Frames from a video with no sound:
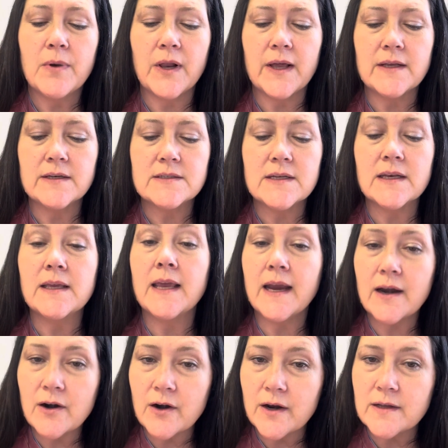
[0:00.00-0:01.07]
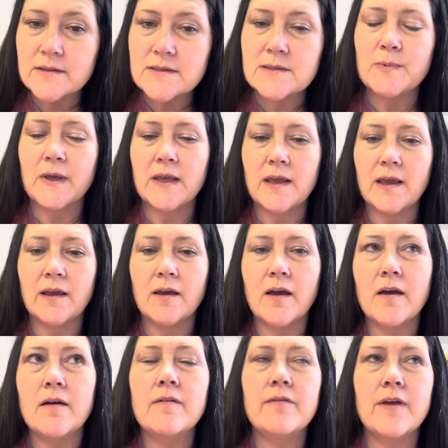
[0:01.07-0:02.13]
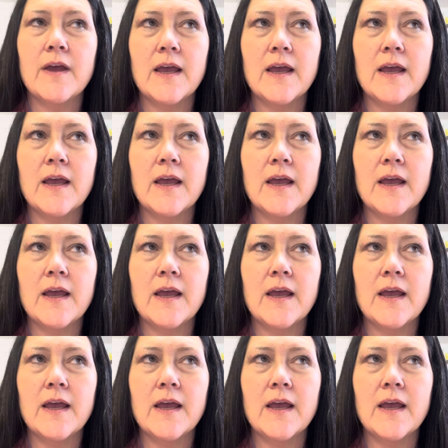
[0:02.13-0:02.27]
planted carrots, speaking of,